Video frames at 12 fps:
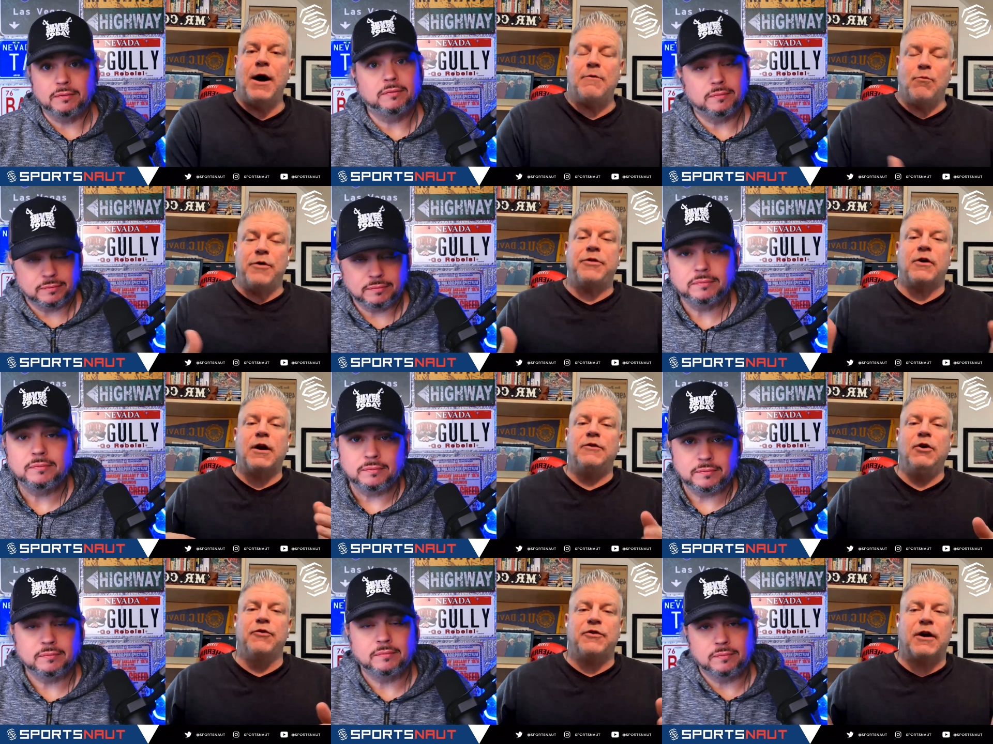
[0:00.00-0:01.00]
Speaker 1: But what they're going
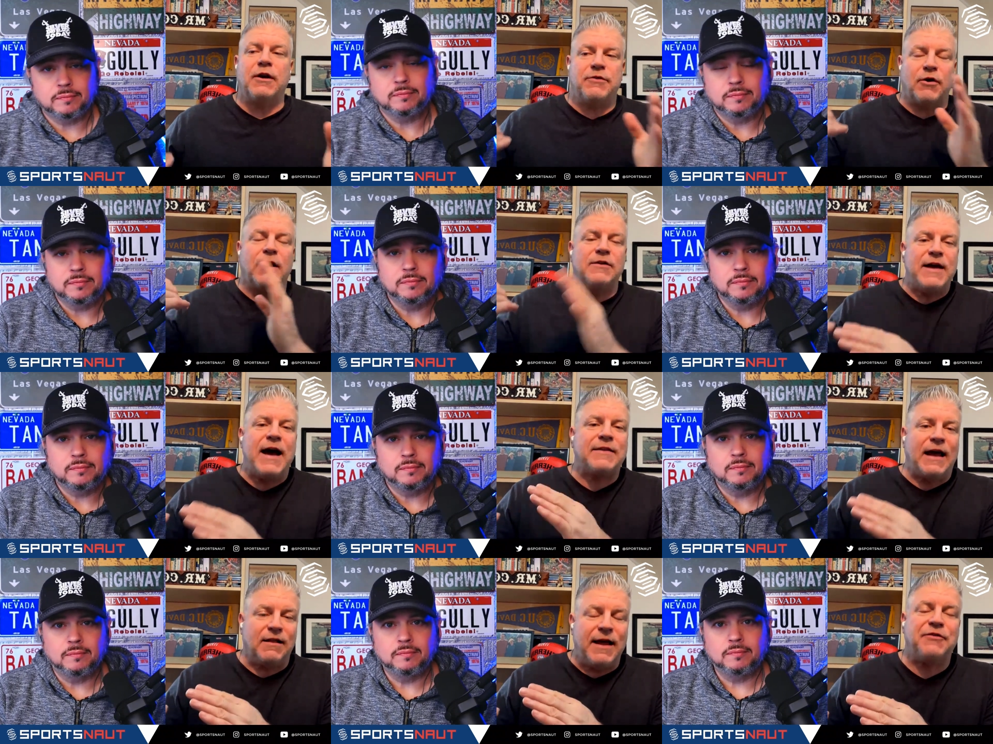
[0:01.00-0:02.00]
to do is they're going to
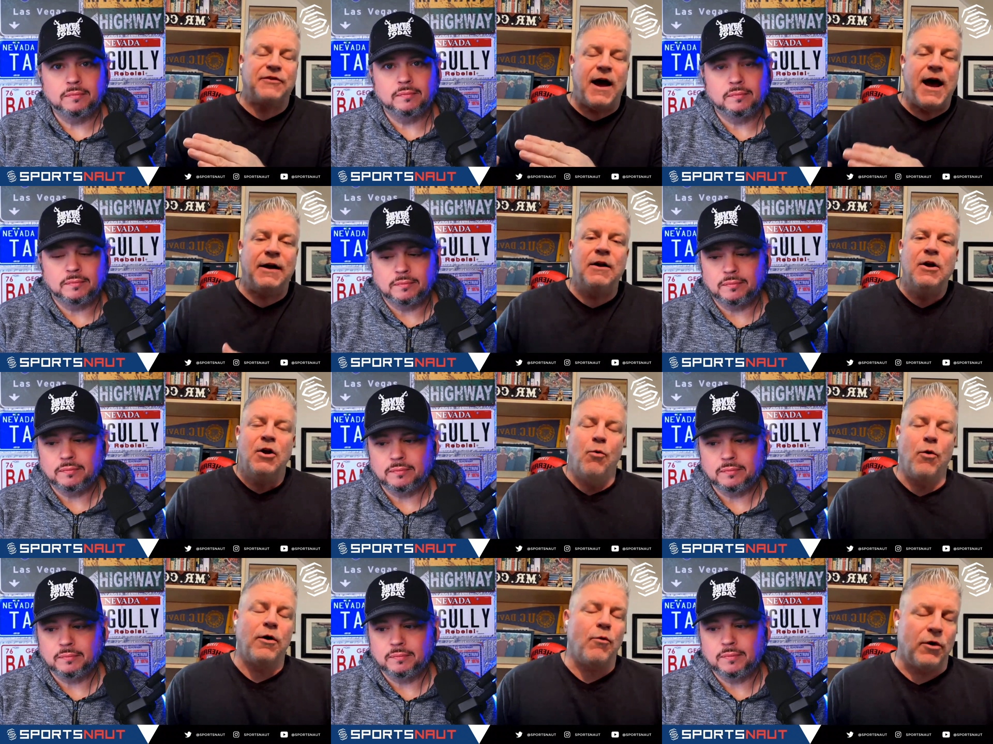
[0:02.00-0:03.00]
attack that left side
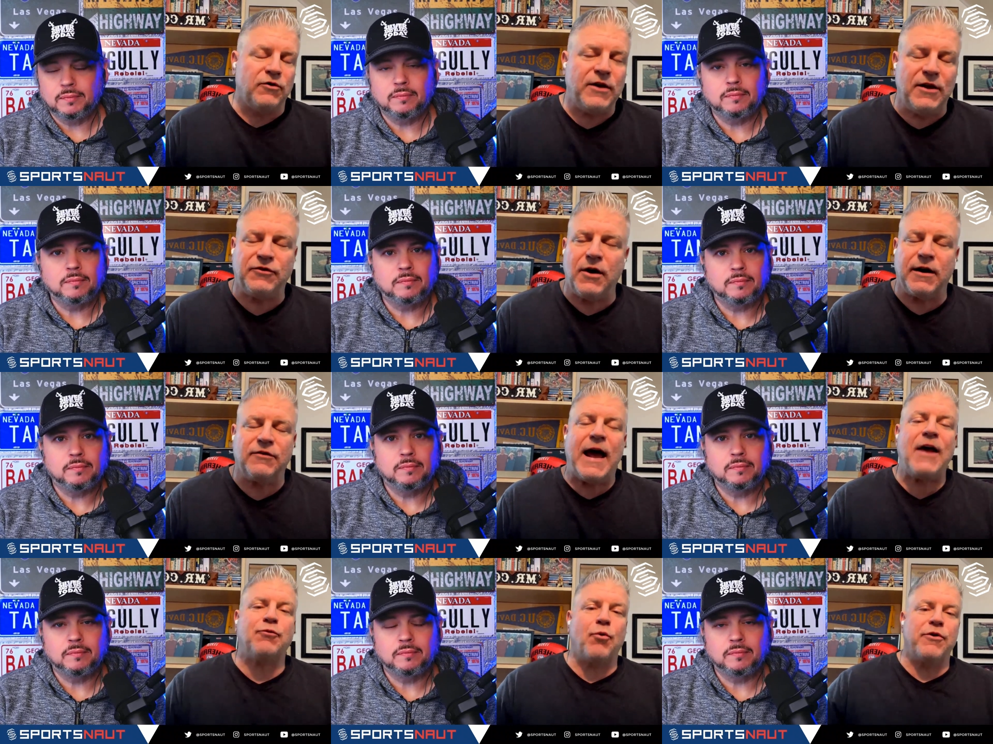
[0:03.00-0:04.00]
where Chase Young is.
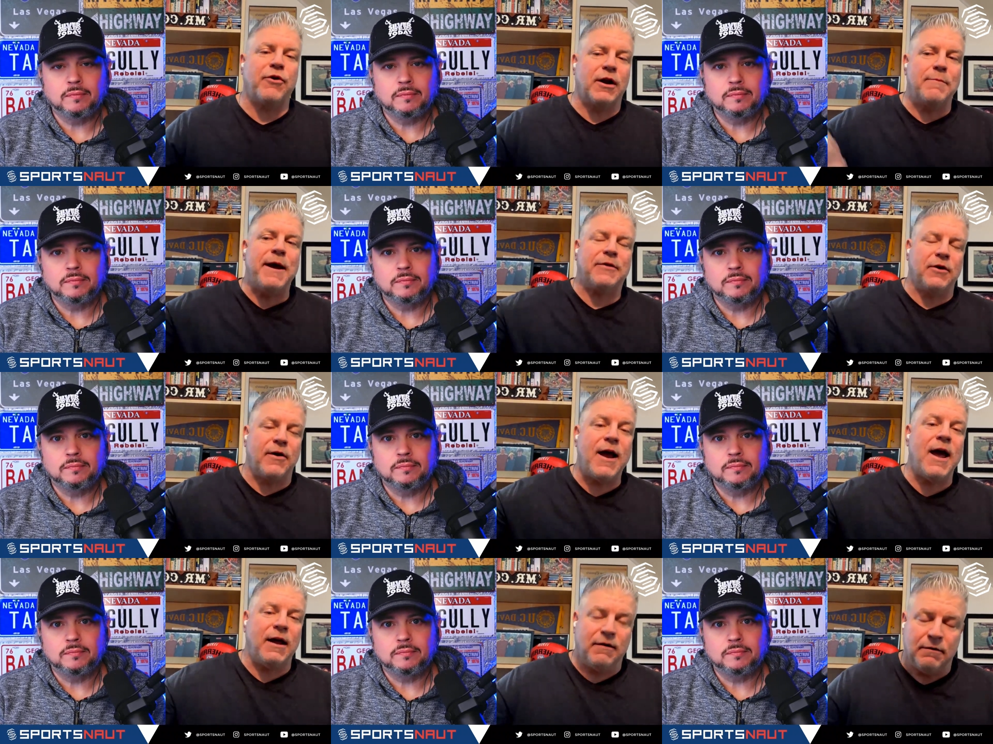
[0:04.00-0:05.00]
That's where they're going to make their
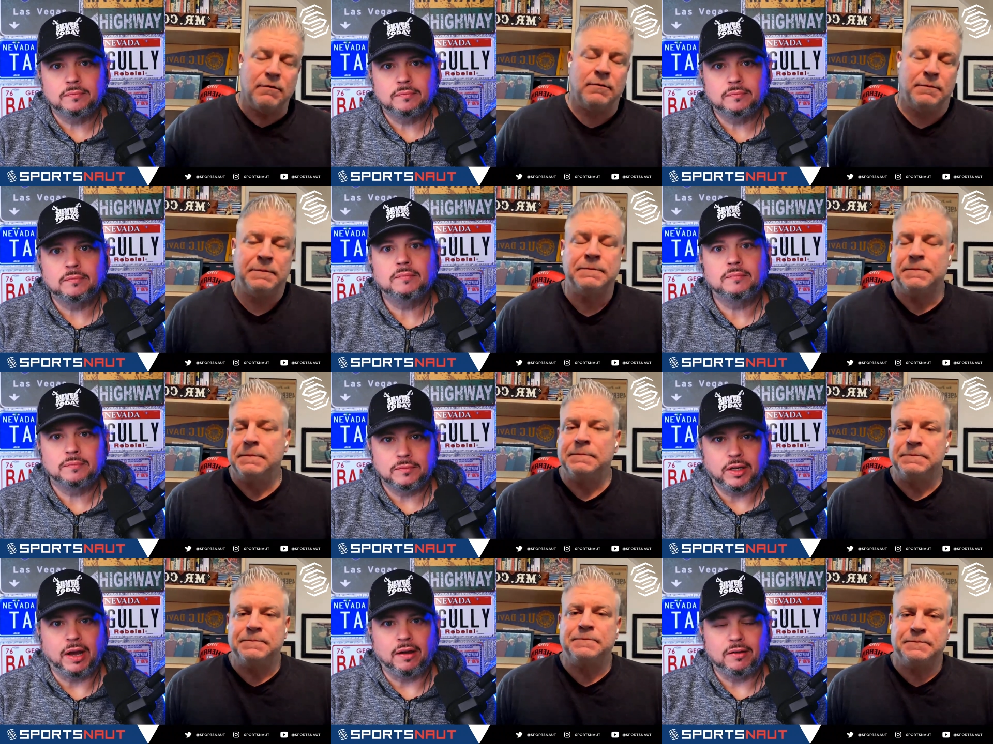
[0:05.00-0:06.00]
hay.
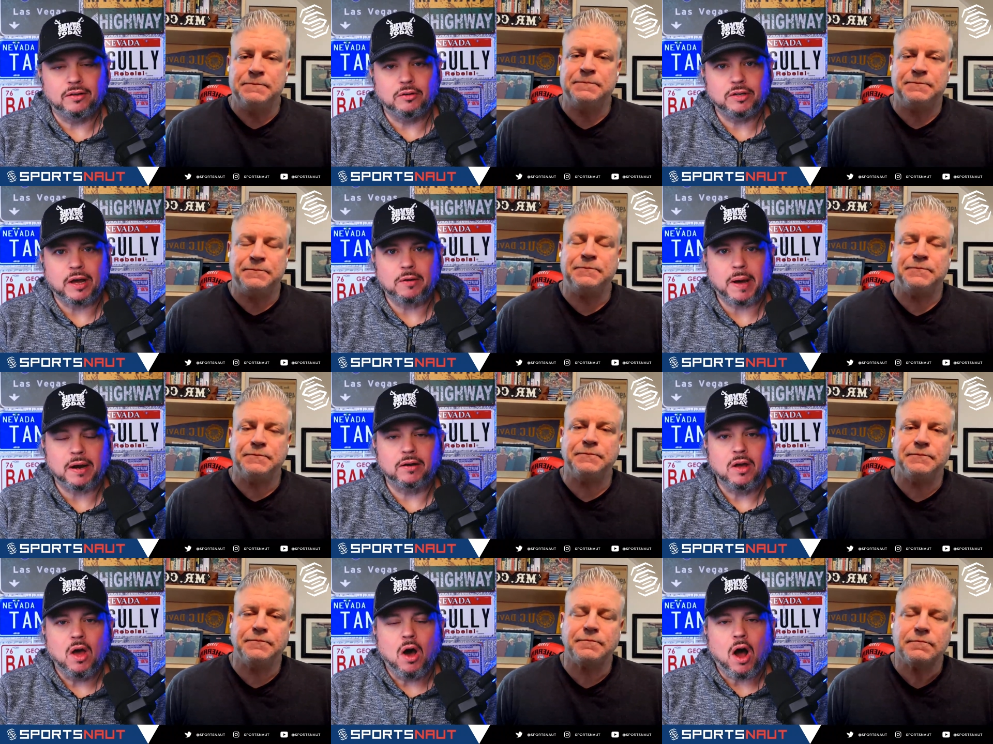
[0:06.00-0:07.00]
Speaker 2: Yeah, no doubt about it.
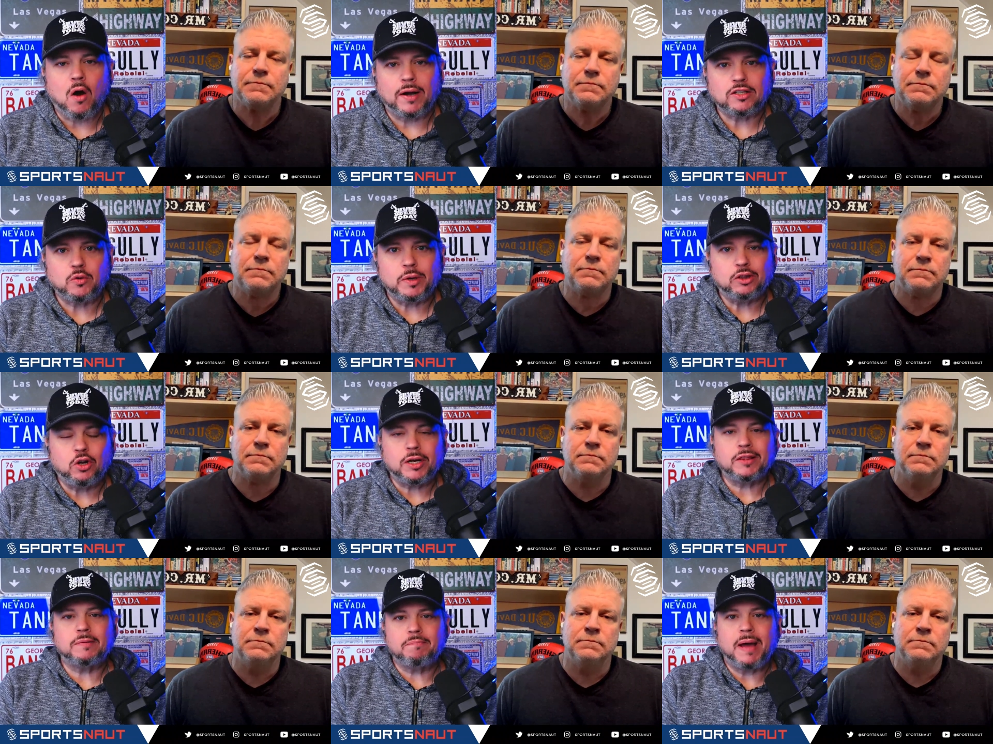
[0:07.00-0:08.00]
All right, so we look
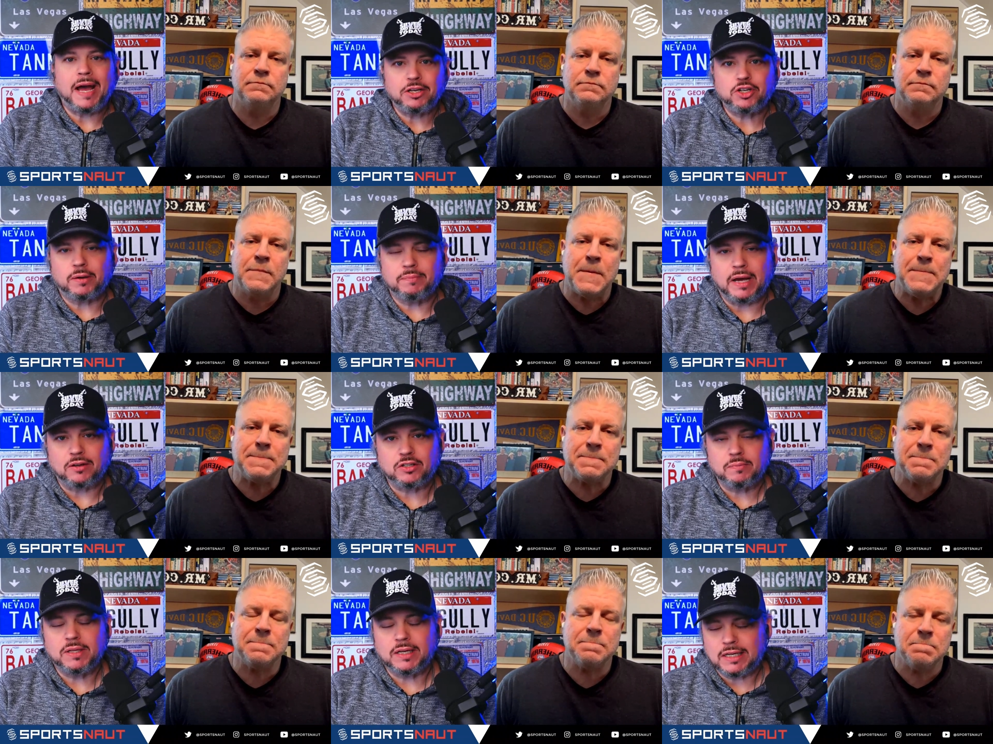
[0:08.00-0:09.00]
at the matchup now, some
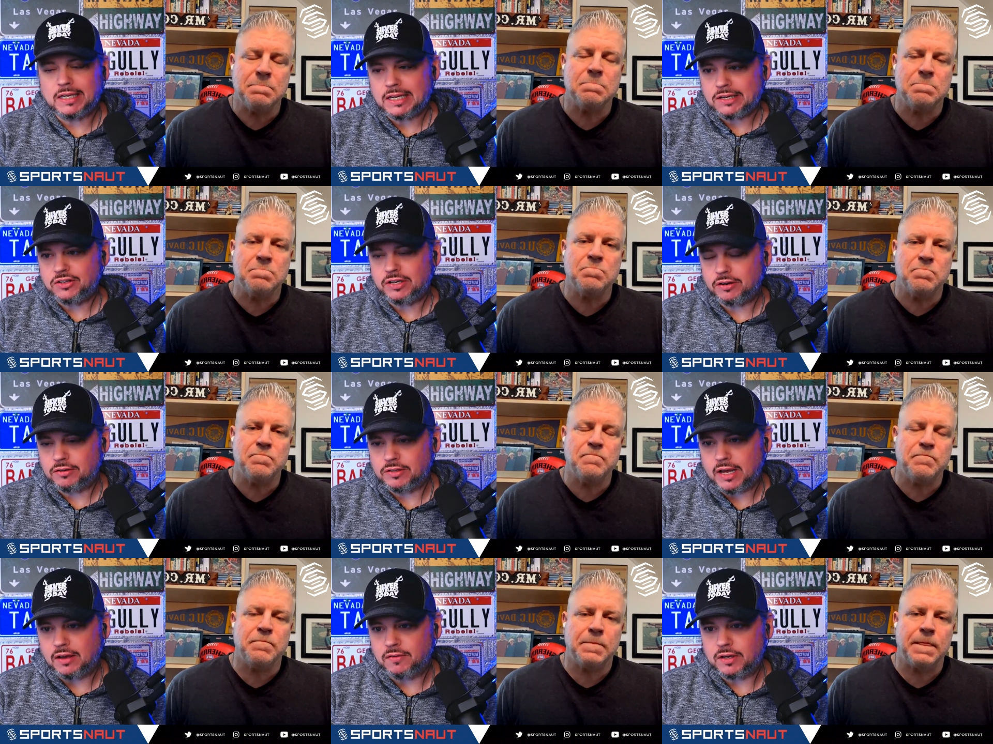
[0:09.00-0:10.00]
of the keys here,
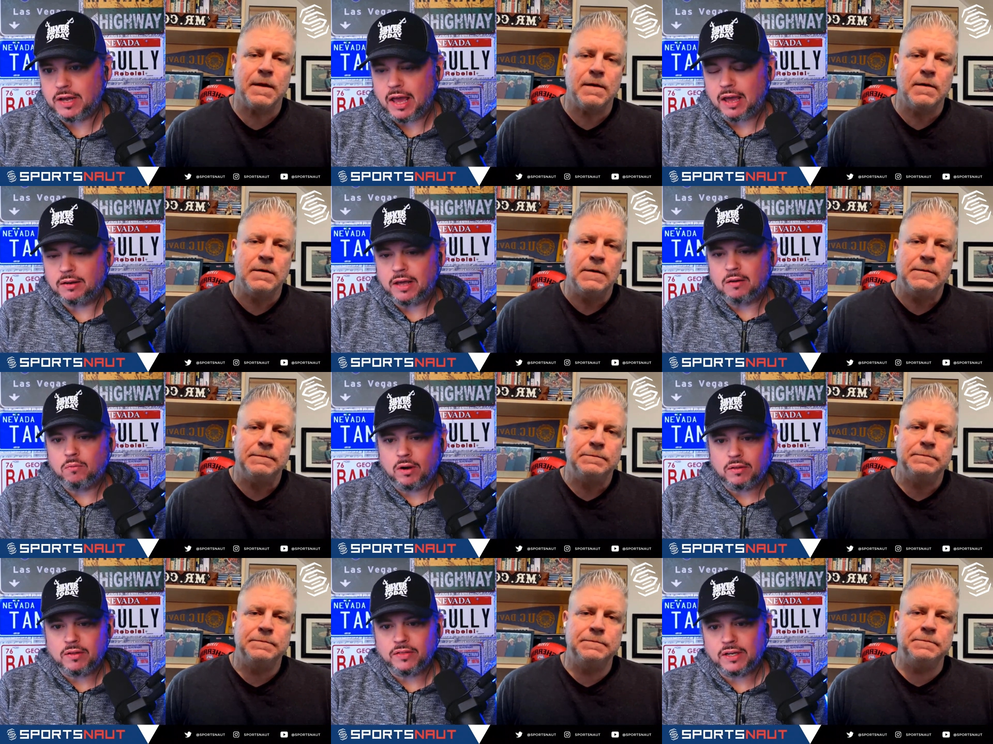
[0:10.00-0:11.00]
David, and one of
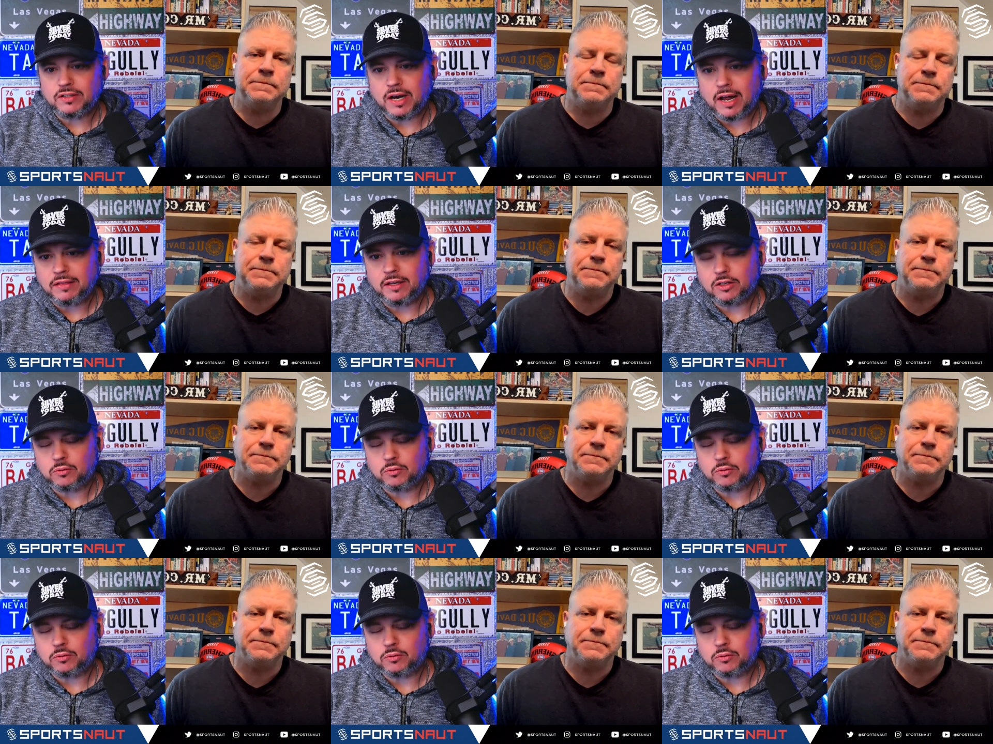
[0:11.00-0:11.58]
the things that I think is